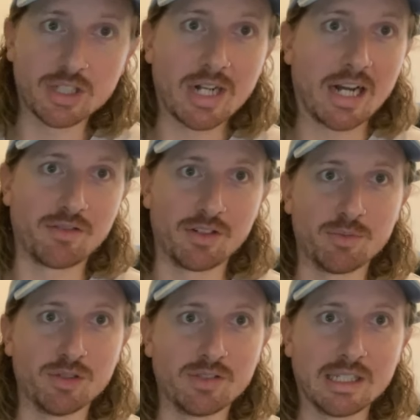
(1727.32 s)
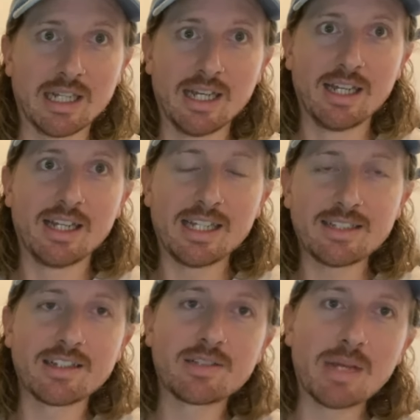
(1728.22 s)
track for the movie, he
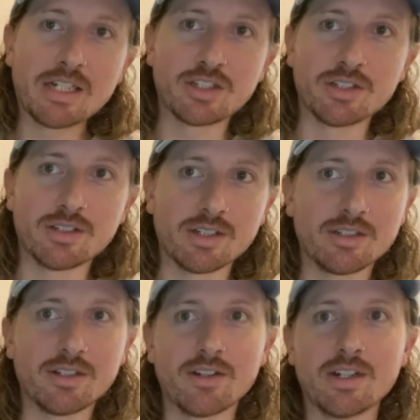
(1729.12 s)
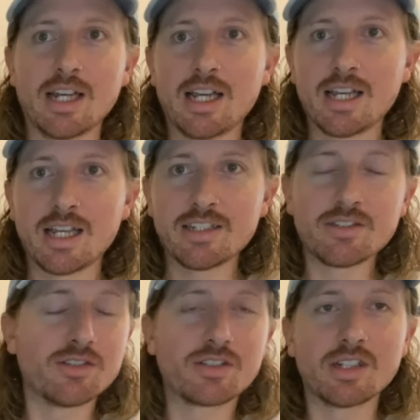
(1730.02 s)
does mention that, he's
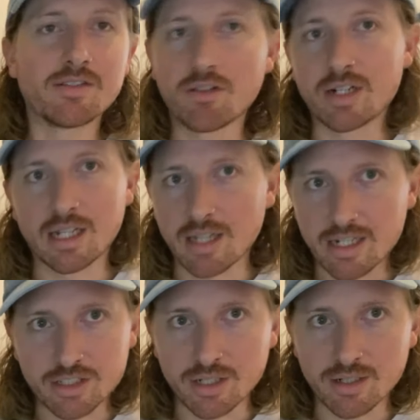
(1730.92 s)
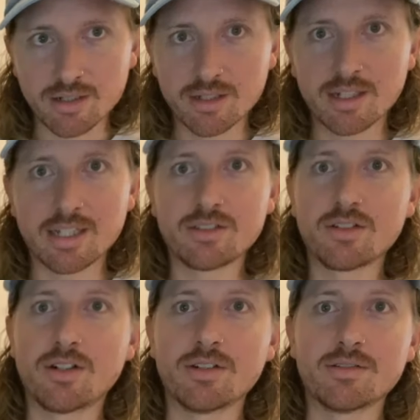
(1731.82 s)
not delivering a lecture. He's
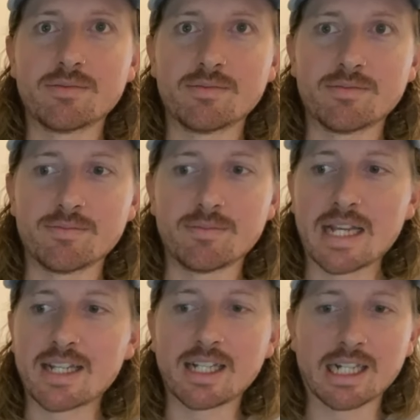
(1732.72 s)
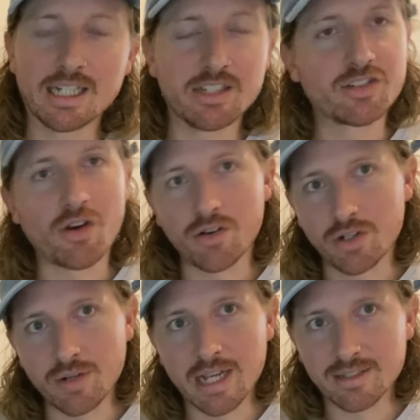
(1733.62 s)
not making a
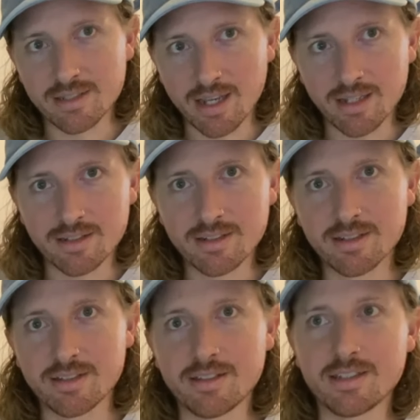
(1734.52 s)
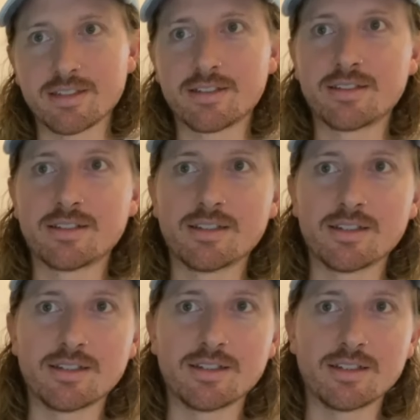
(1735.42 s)
historical essay. This
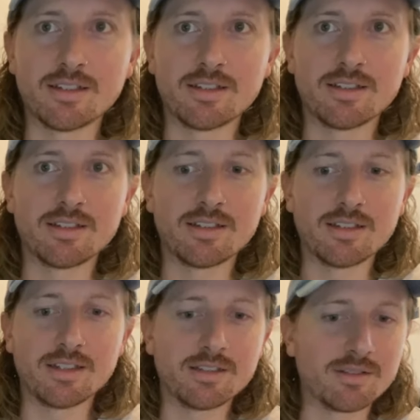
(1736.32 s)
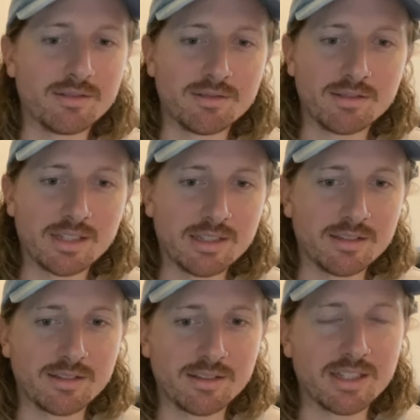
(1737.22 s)
isn't
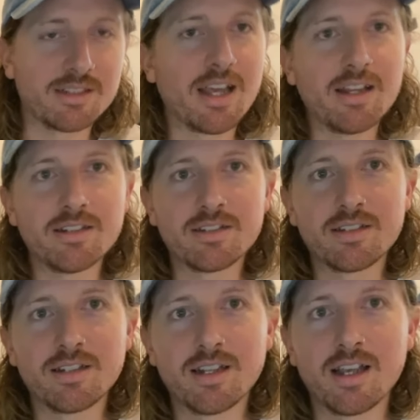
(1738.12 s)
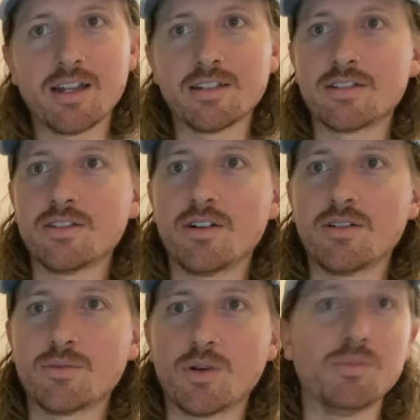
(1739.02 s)
his intent, and it's
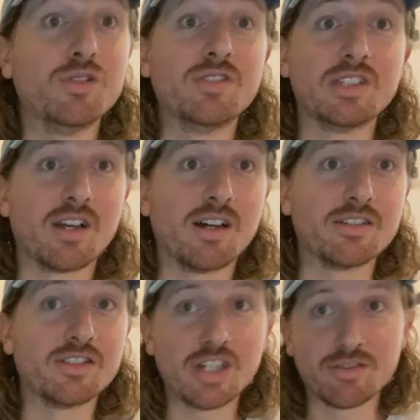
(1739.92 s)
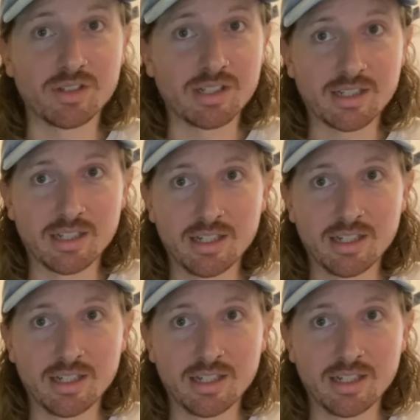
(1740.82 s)
not what movies are generally,